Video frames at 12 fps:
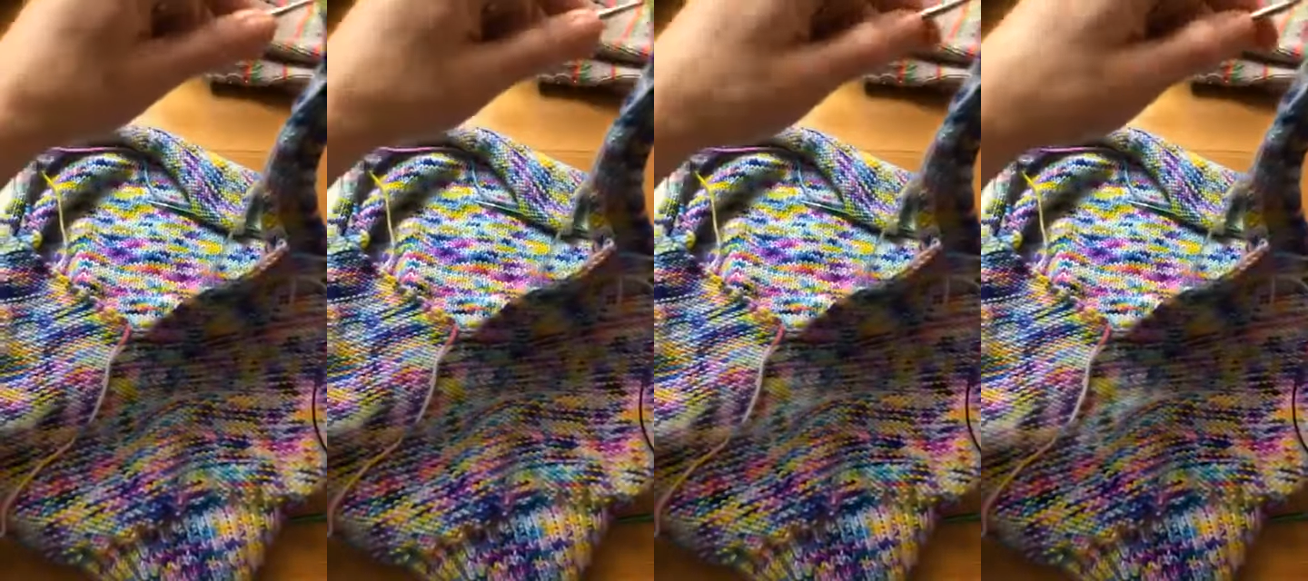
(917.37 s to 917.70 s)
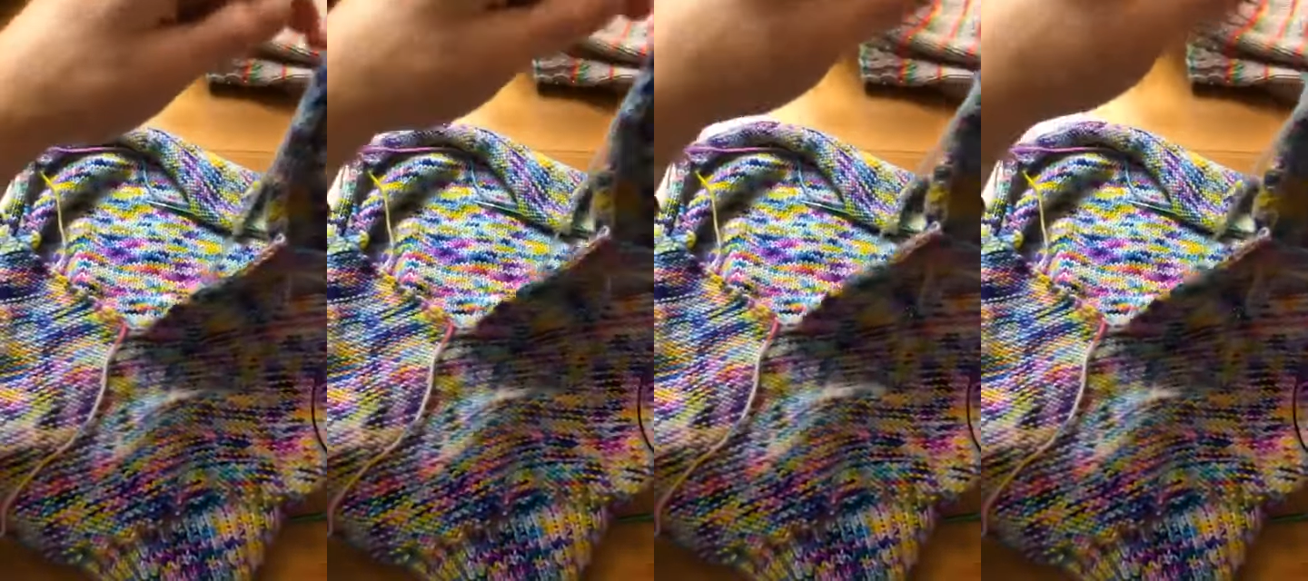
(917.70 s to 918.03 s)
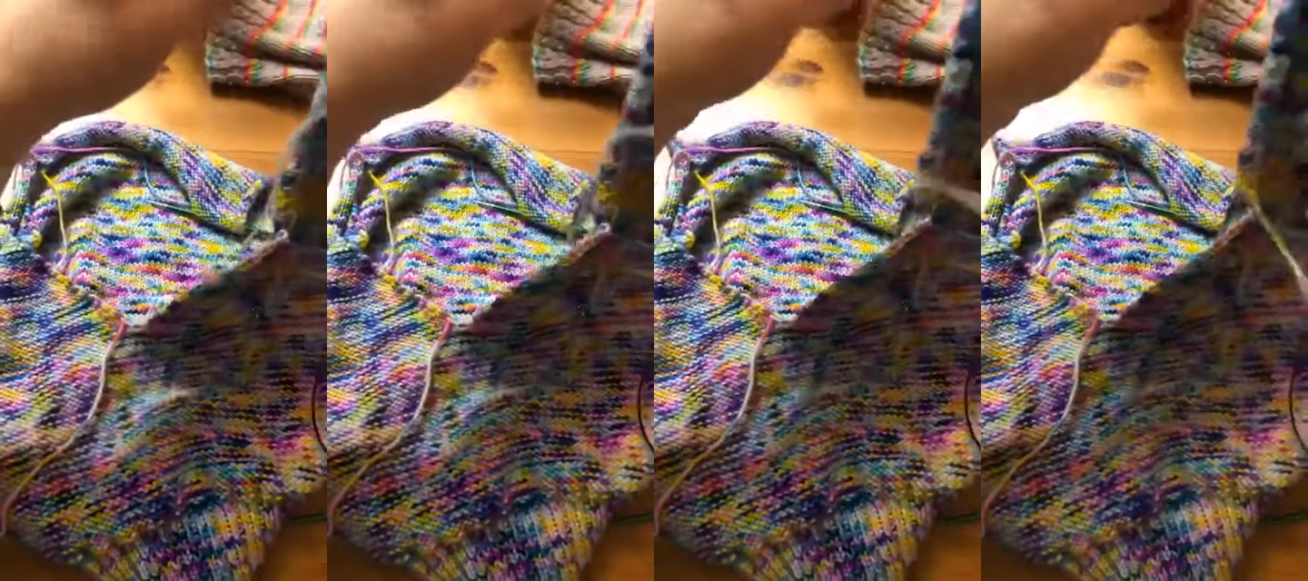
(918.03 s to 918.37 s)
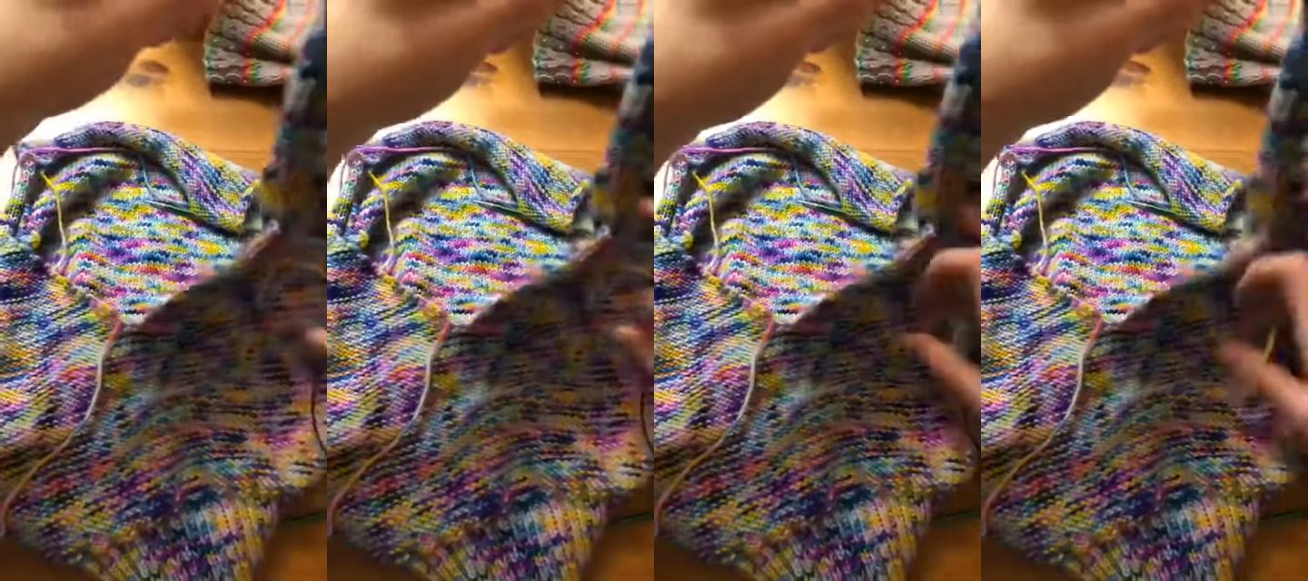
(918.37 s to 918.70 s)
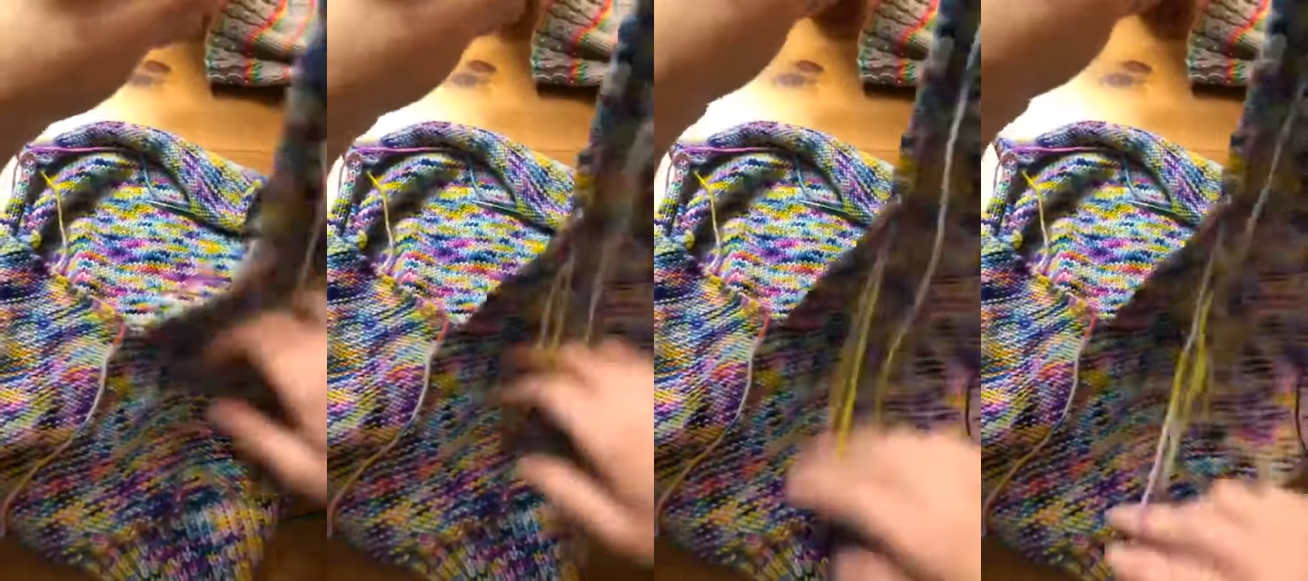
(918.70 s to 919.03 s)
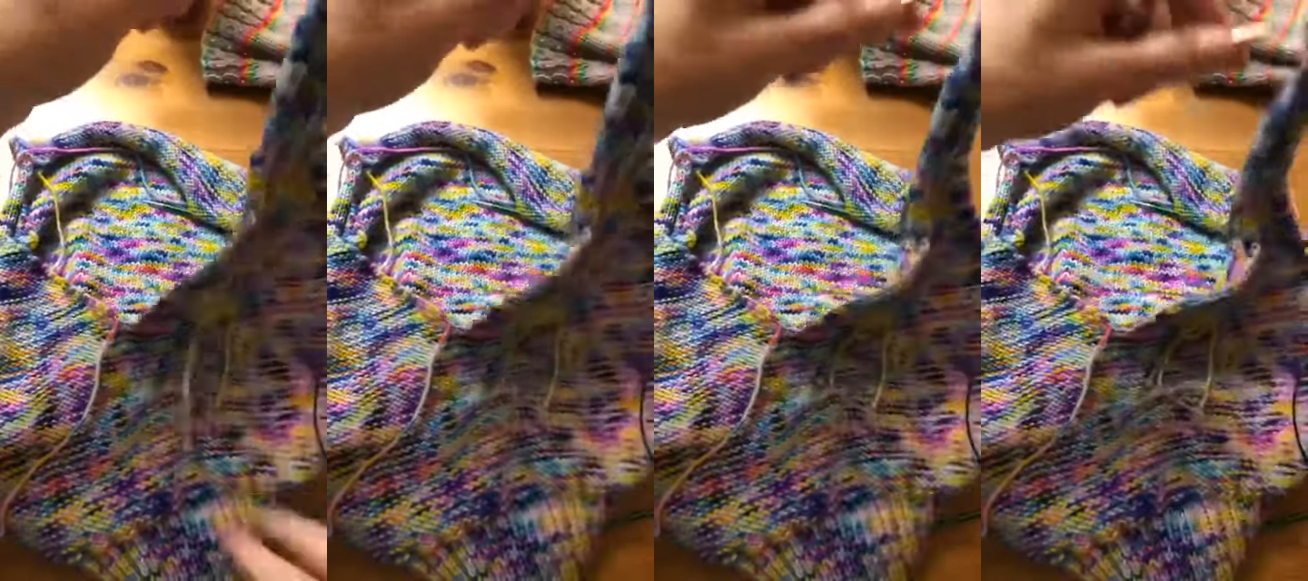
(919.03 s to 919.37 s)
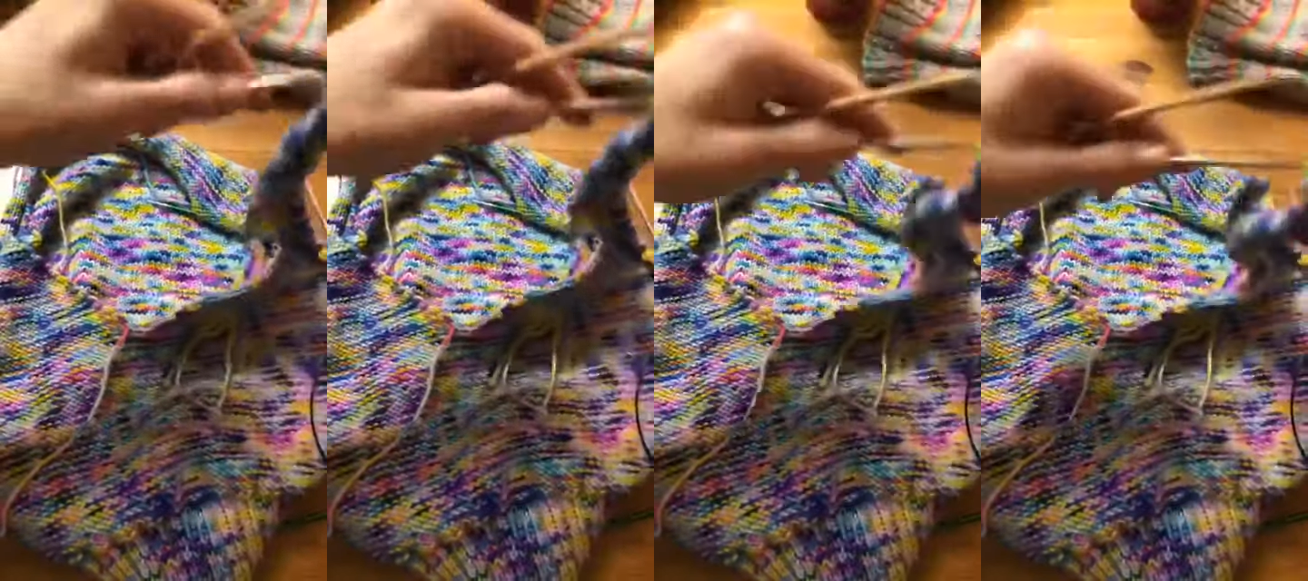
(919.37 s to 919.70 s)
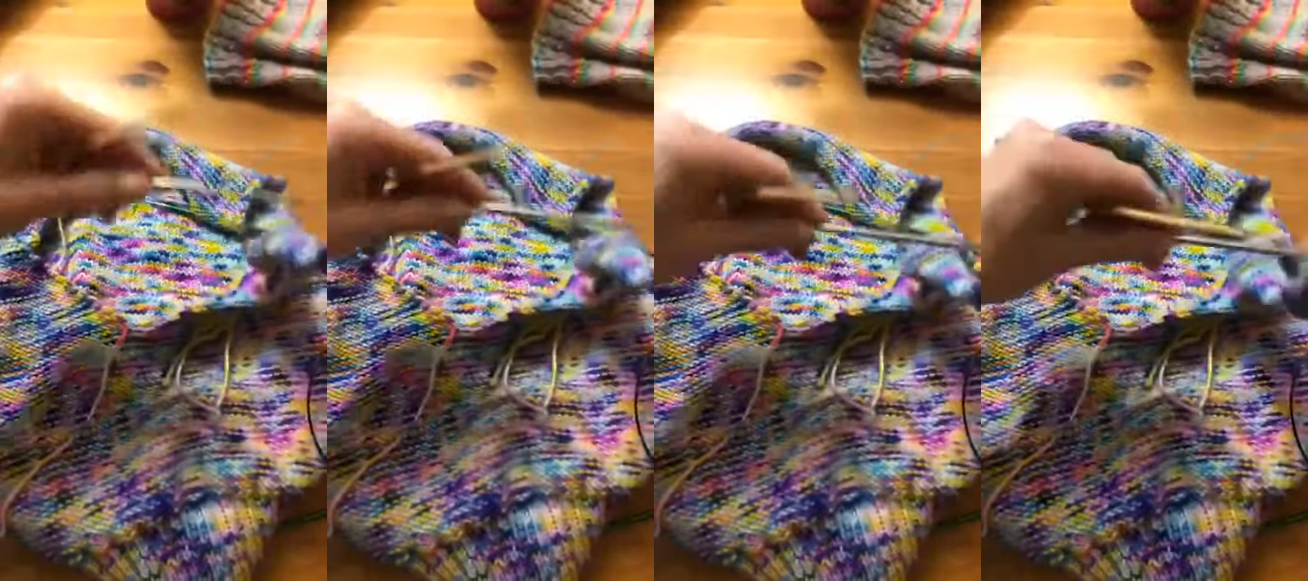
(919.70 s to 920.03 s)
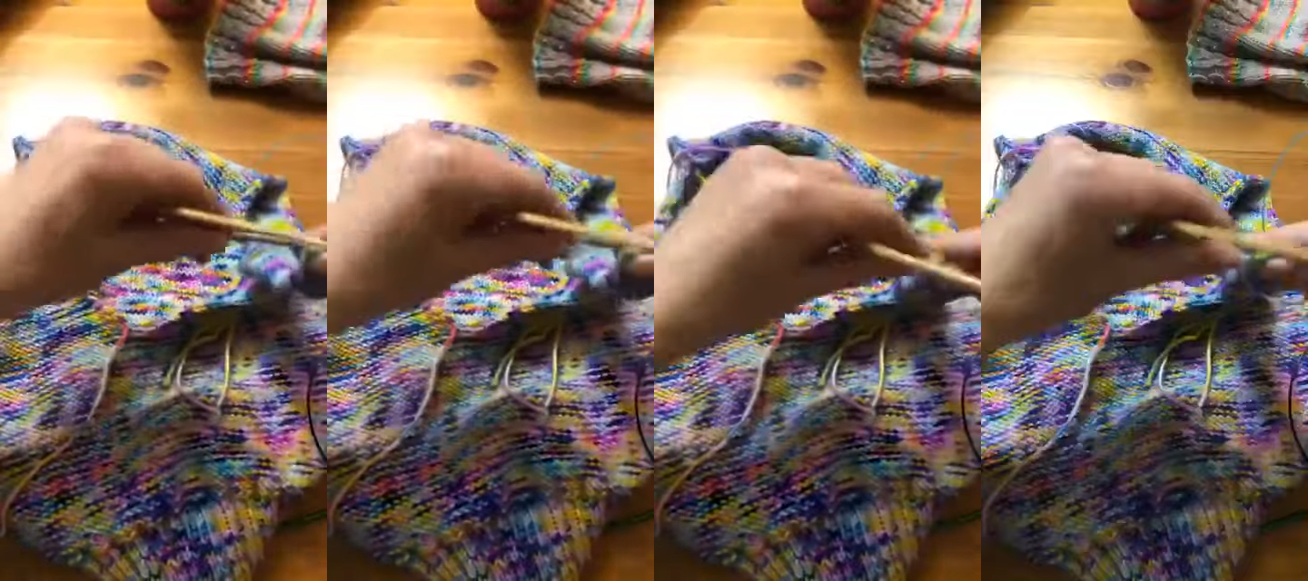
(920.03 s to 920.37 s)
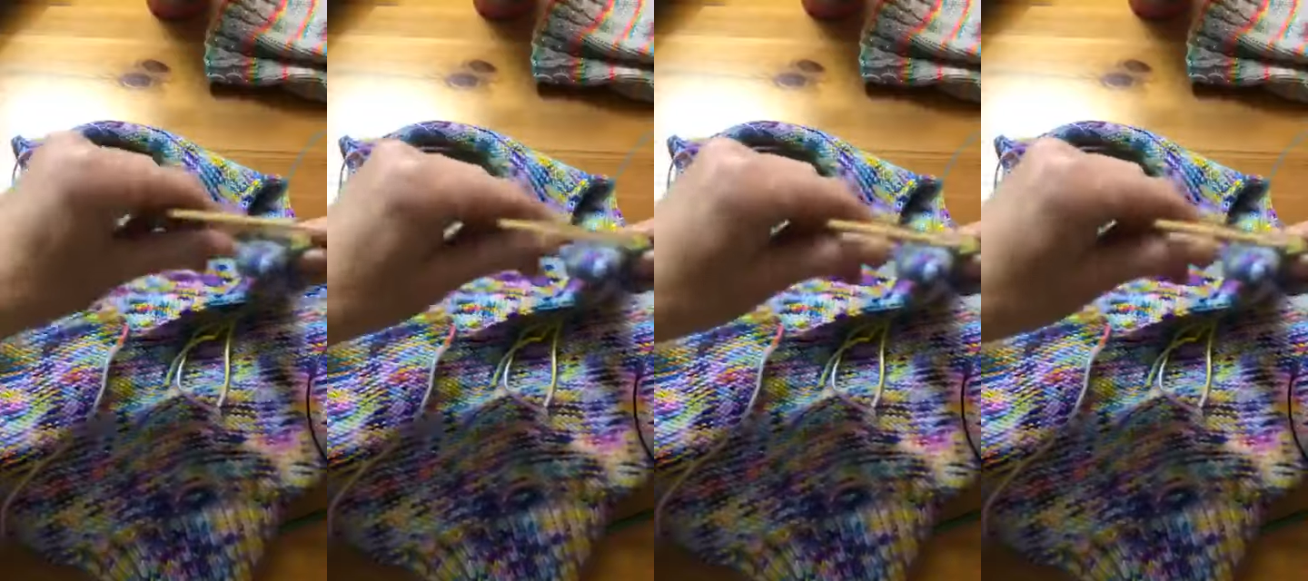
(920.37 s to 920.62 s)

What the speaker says: (no speaker visible)